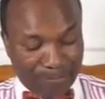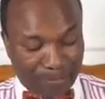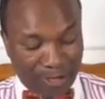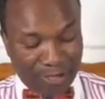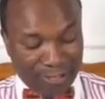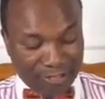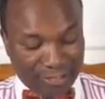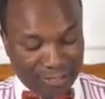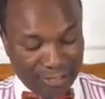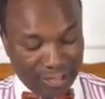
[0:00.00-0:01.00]

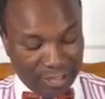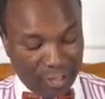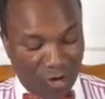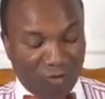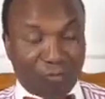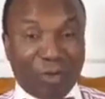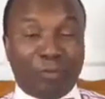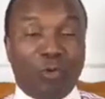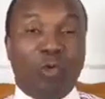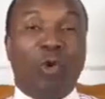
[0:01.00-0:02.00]
prayers of
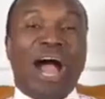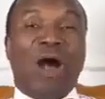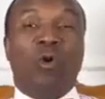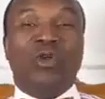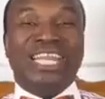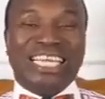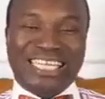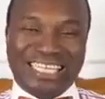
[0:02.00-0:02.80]
people who are holy.